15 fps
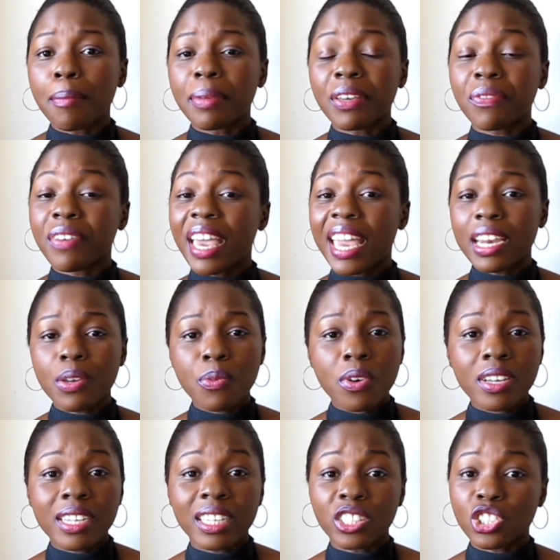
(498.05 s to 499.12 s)
If
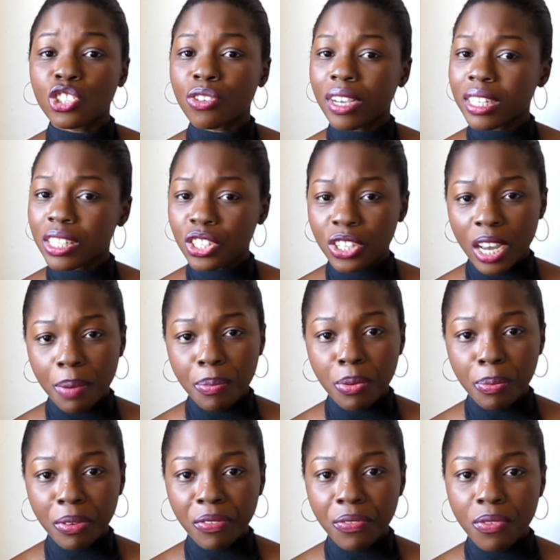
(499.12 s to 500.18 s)
anyone has tried this shampoo
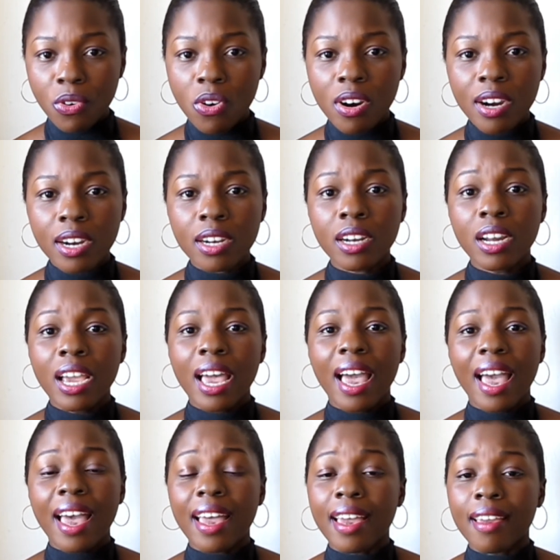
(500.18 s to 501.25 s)
before
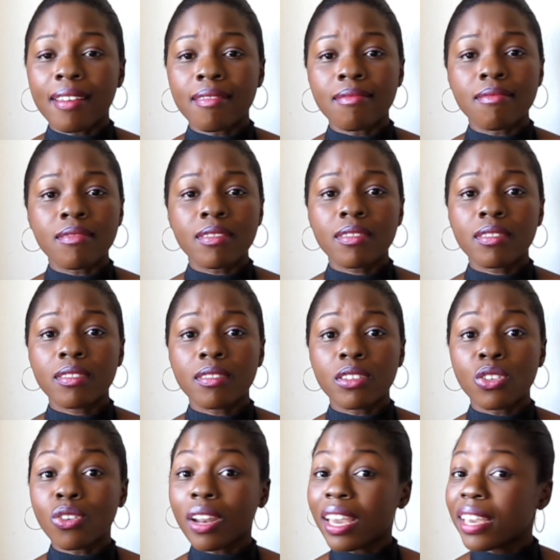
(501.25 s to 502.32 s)
and
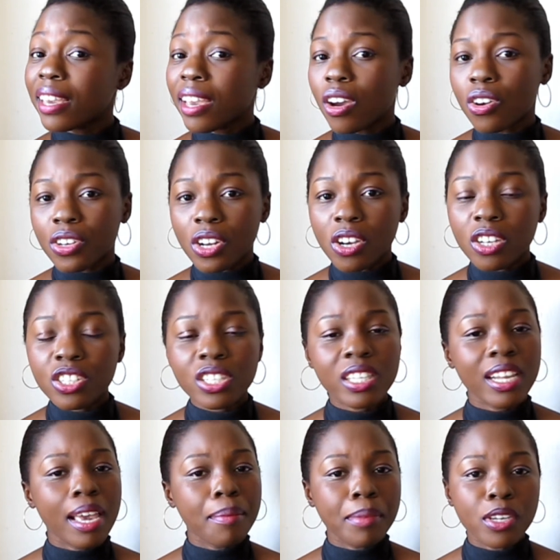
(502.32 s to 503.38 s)
you like it or not,
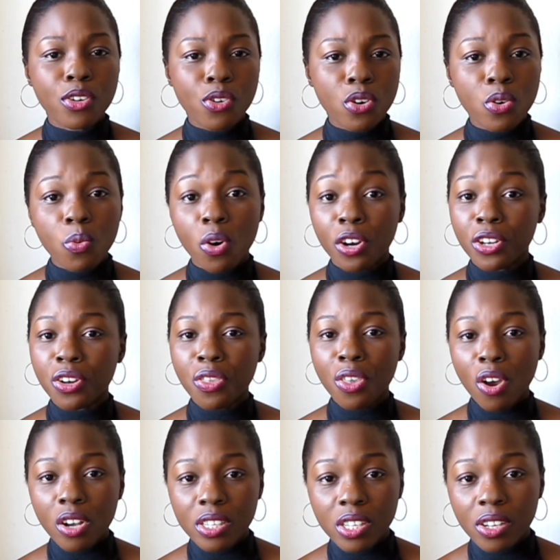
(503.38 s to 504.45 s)
just let me know what your
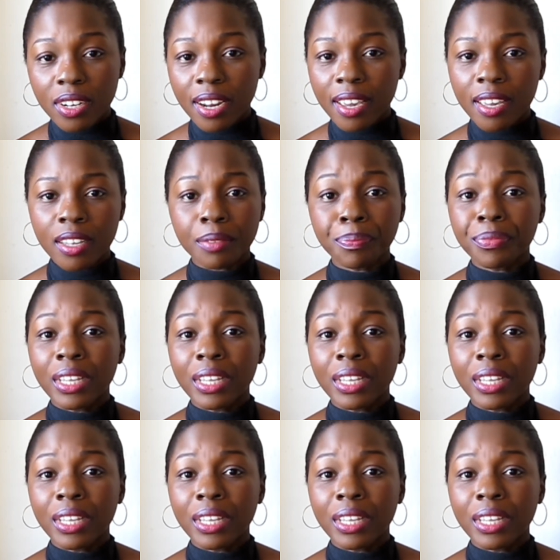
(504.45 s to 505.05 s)
thoughts on it.